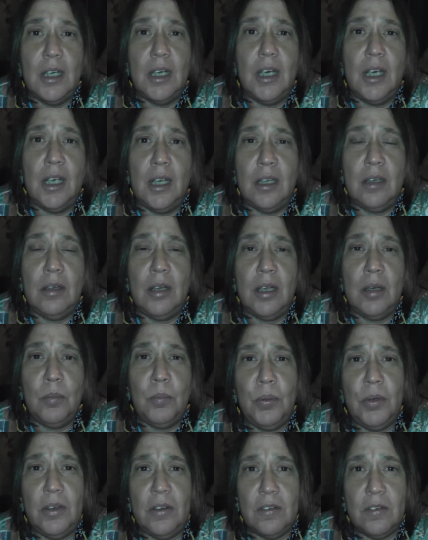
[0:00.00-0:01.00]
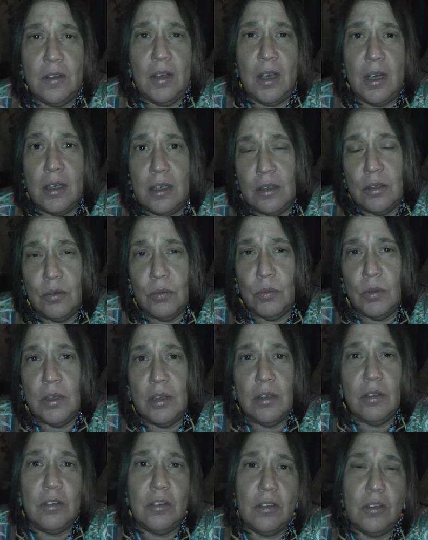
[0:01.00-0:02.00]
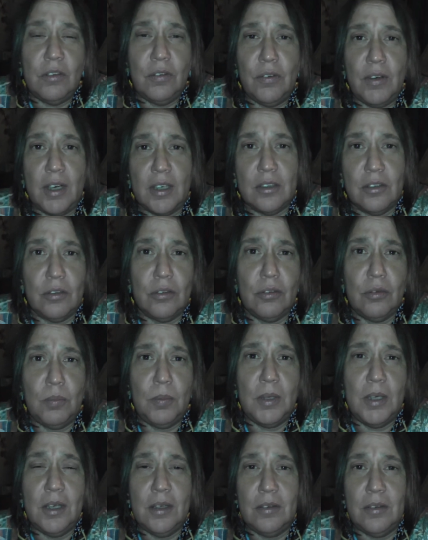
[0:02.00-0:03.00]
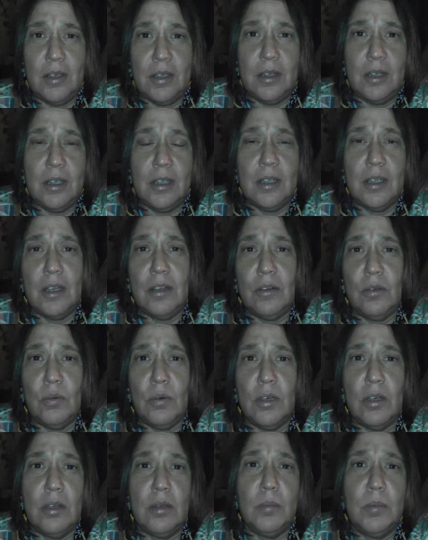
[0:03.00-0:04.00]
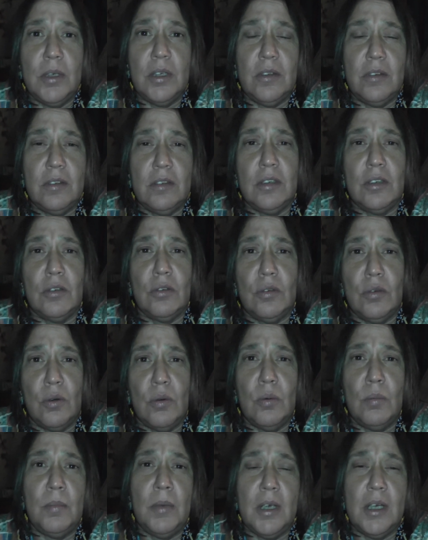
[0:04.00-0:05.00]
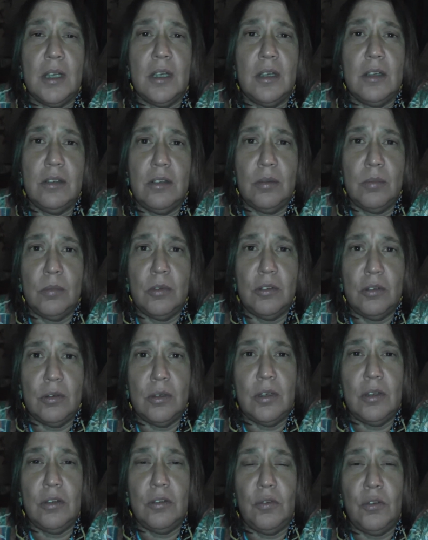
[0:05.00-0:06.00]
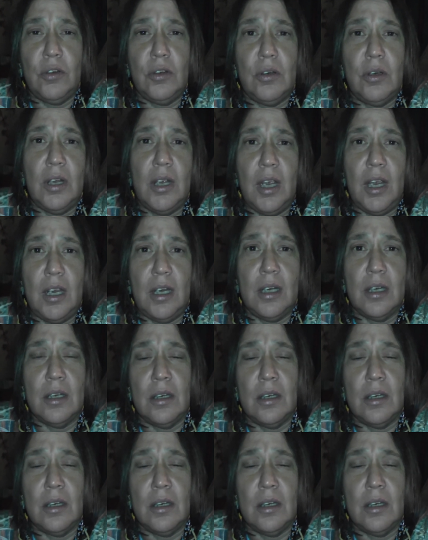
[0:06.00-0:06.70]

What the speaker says: And put aside the religious factors, because I think that's one of the biggest control mechanisms there is for you to hate